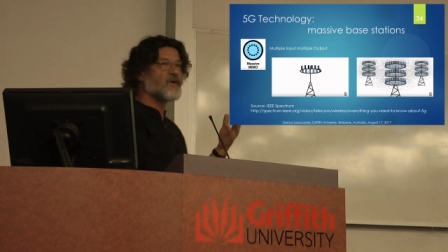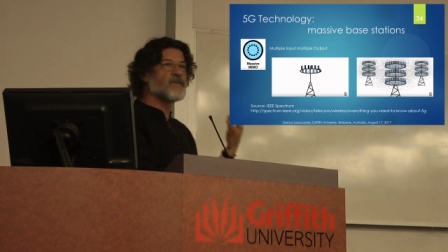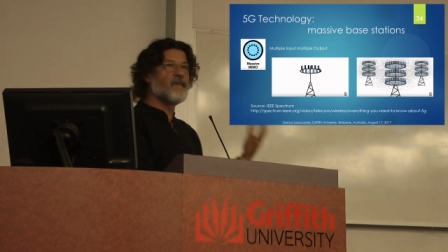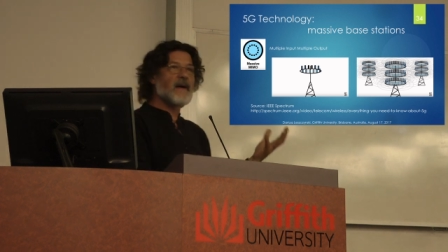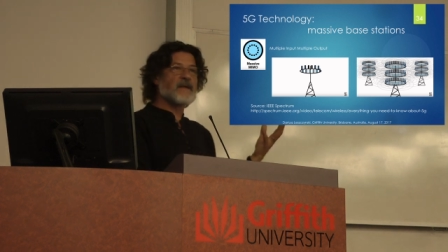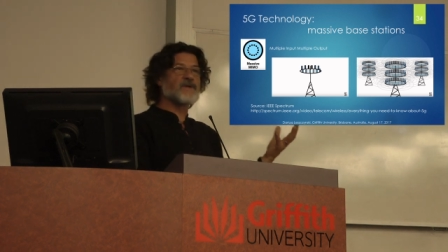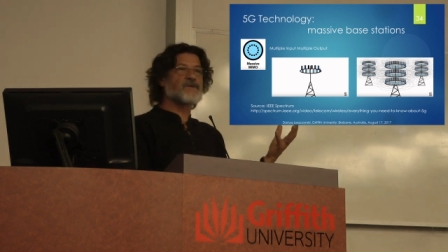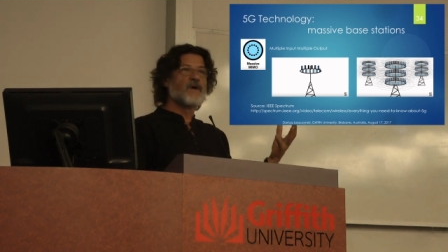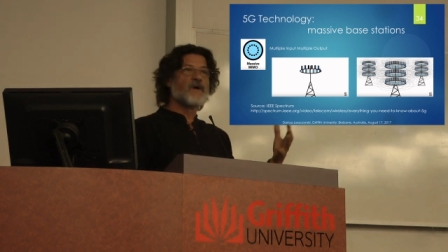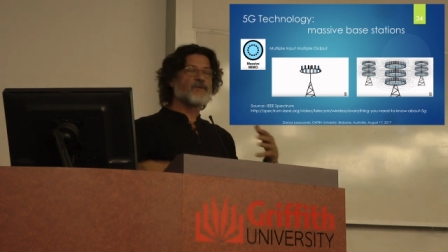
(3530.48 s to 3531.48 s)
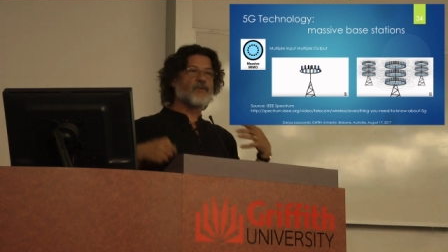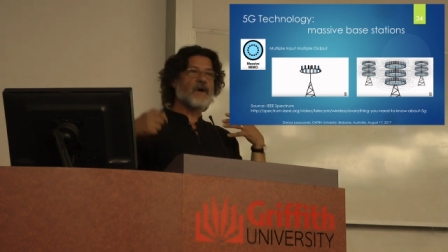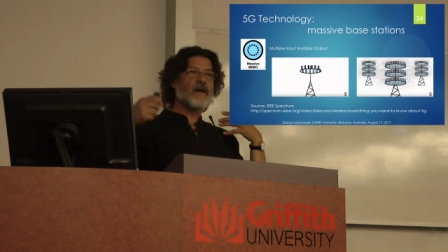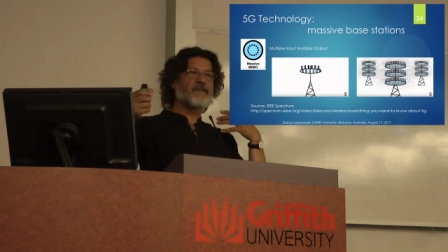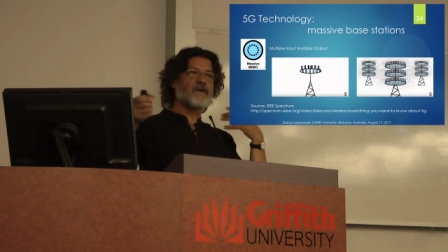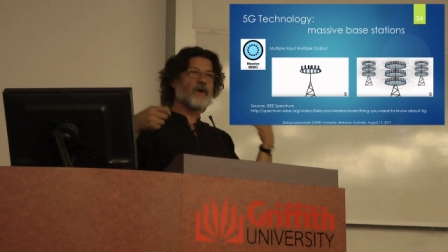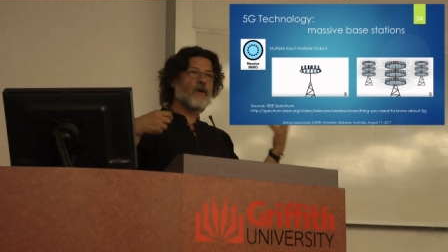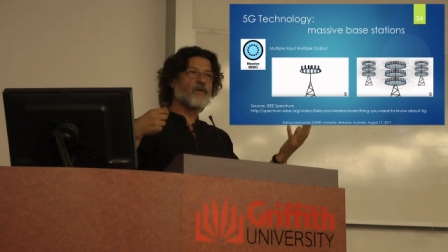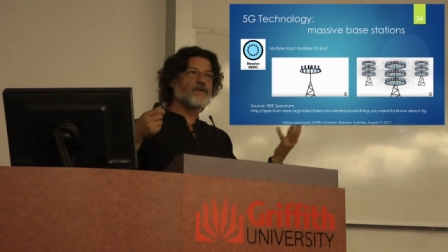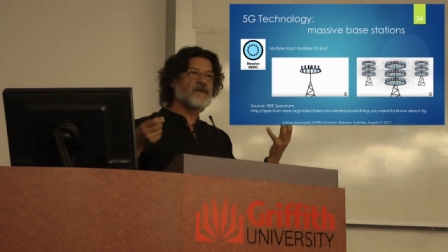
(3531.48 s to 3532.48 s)
not manage to handle
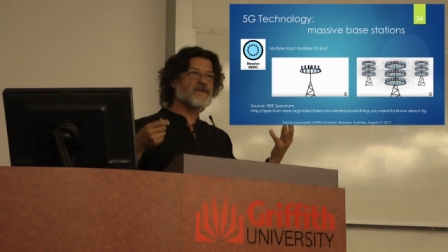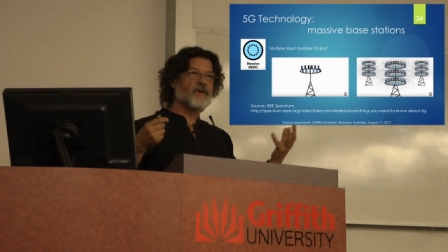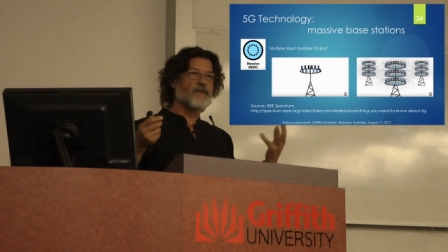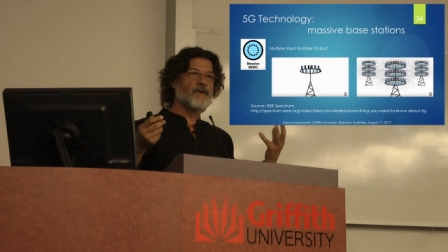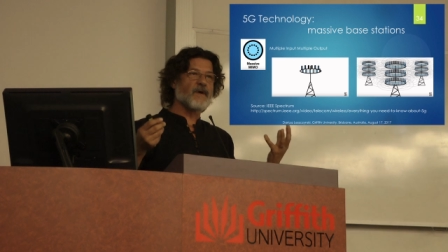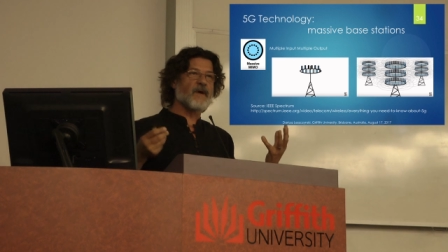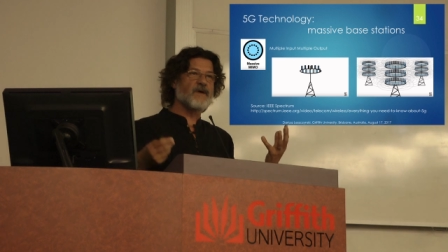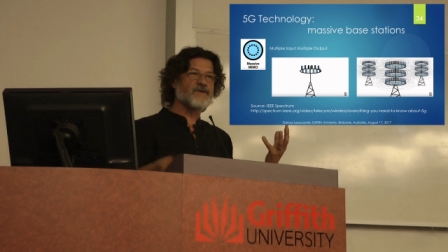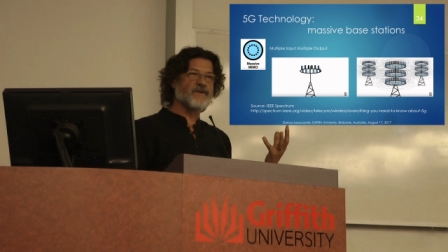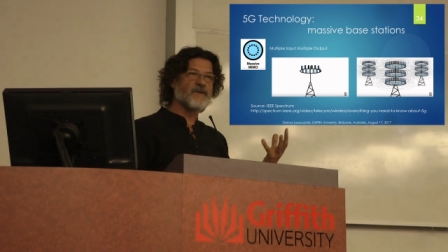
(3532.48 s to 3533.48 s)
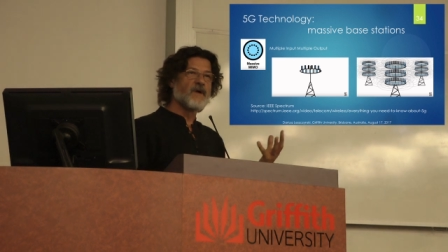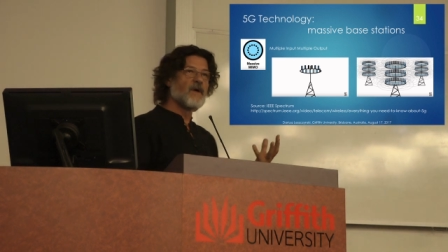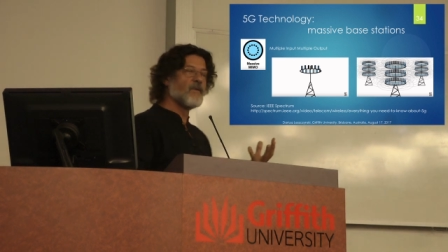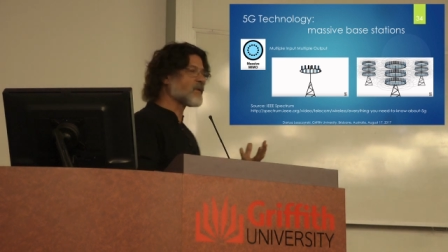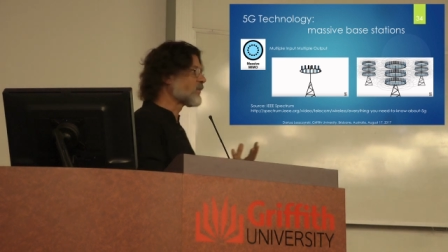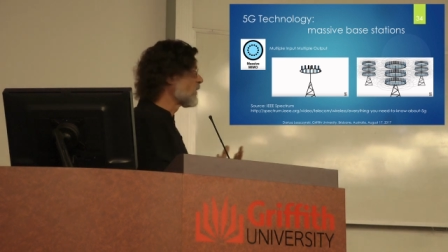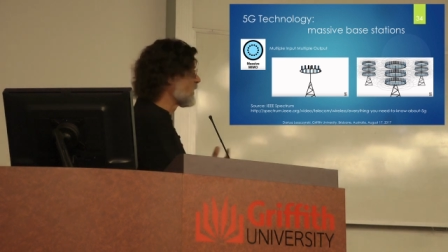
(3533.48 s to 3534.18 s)
all this communication, what will